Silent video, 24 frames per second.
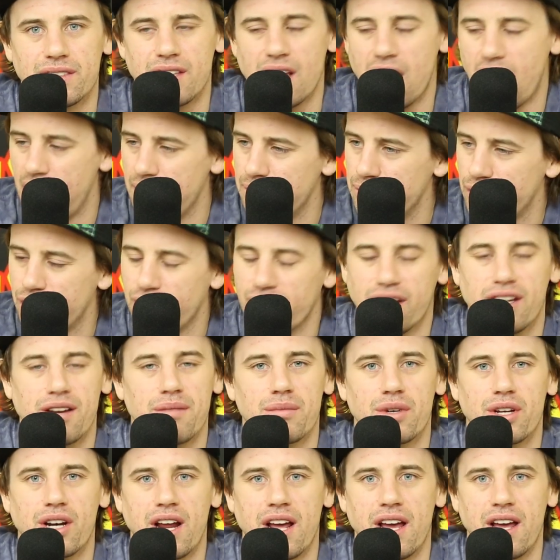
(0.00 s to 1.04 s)
I think
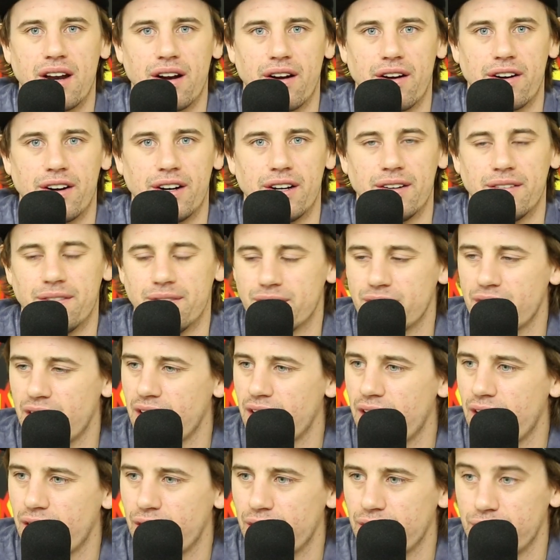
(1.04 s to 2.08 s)
I'm going to hit on her,
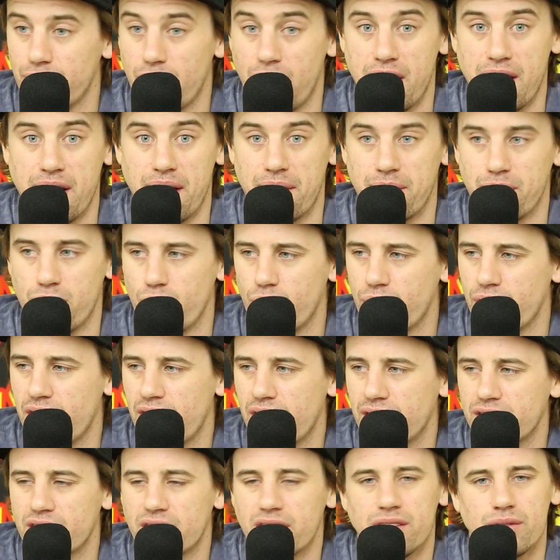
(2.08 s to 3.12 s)
like, or him,
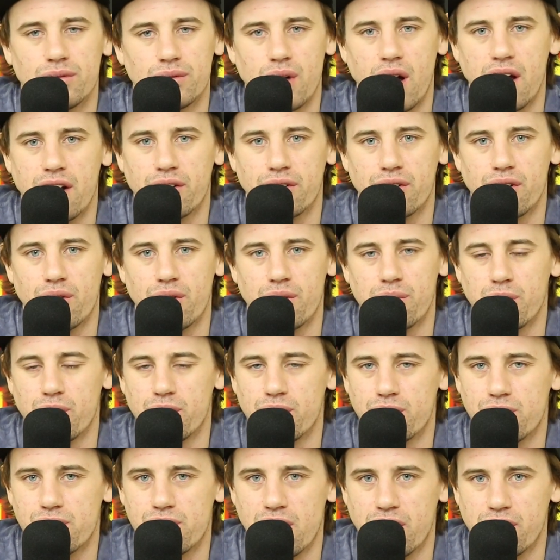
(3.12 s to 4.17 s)
whatever. I don't know about
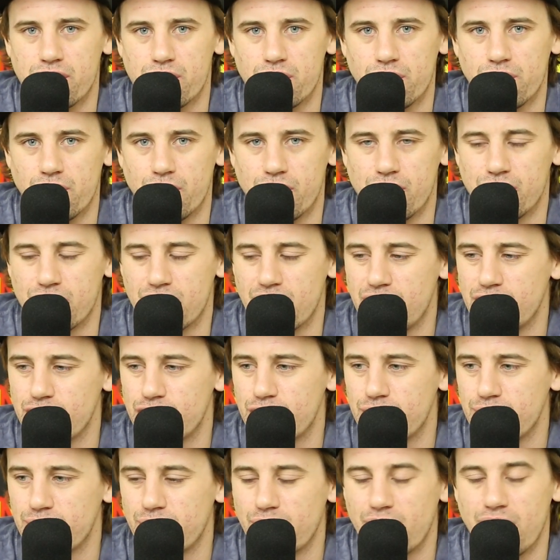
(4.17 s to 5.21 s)
your sexual
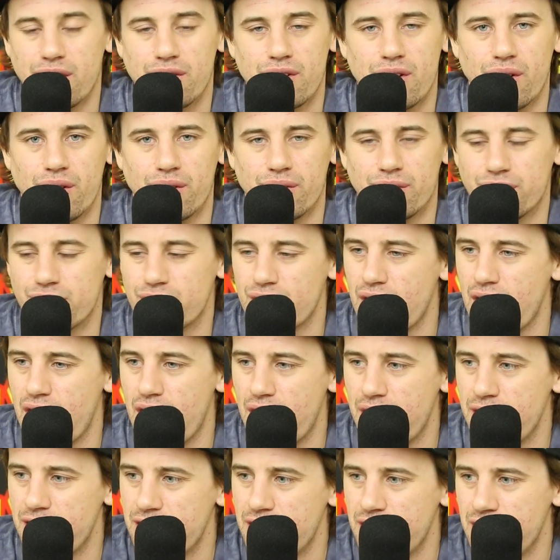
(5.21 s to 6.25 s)
orientation, but I don't
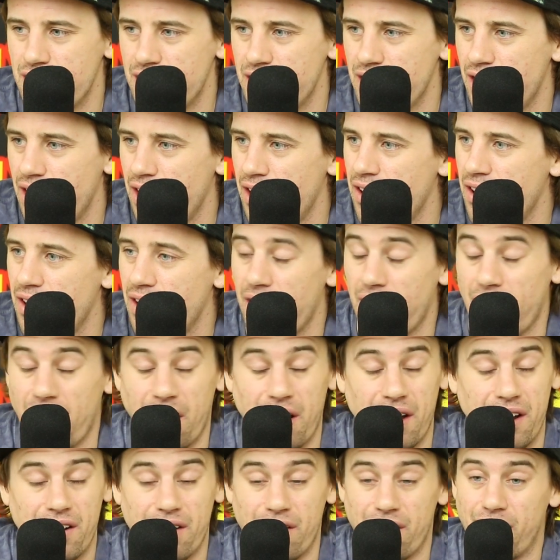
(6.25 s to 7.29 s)

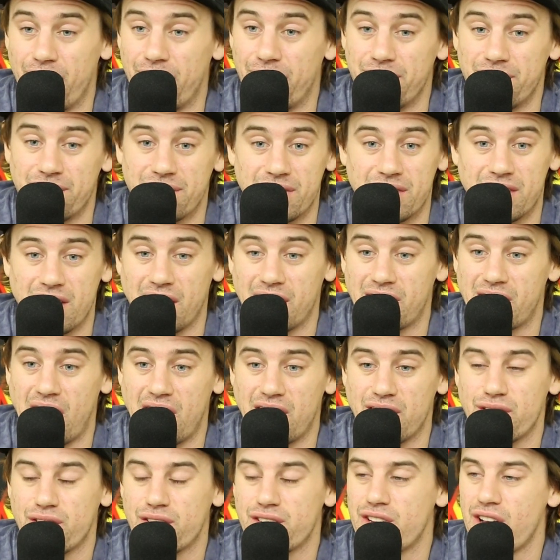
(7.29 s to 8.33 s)
know. Like
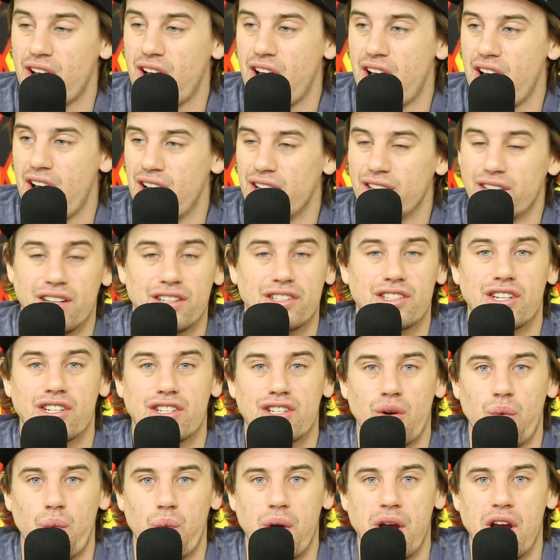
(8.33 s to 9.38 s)
that's
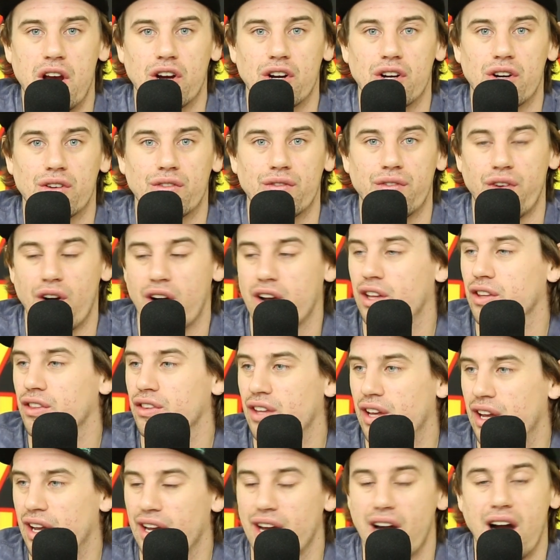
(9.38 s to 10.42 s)
just a weird fucking
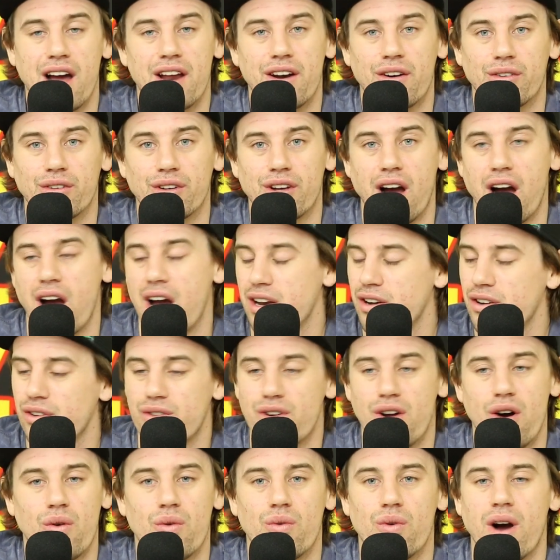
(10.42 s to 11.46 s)
thing. I don't
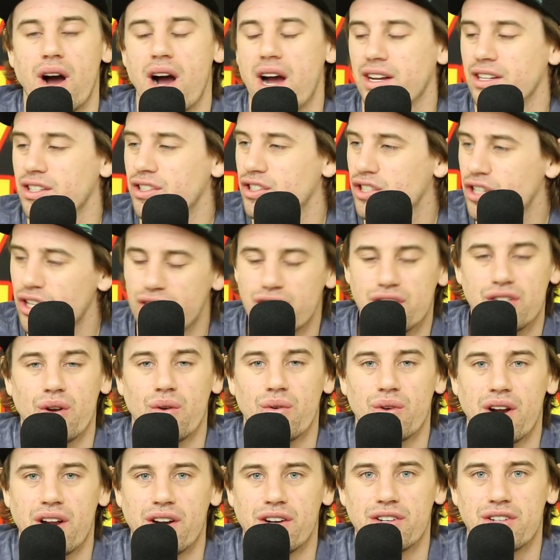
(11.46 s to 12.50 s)
know. I just
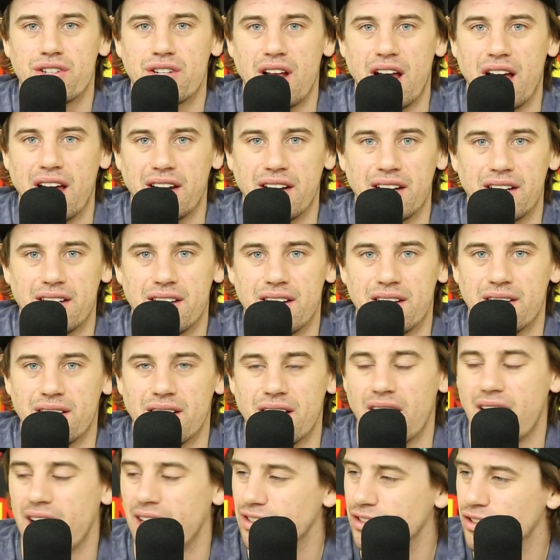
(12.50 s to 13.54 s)
don't understand it.
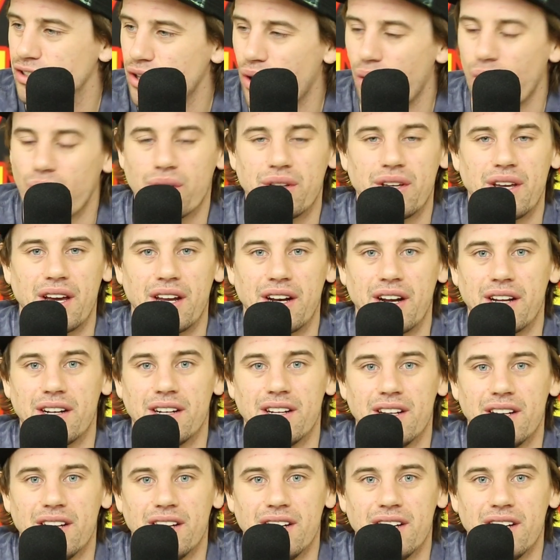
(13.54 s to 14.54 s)
I don't get it.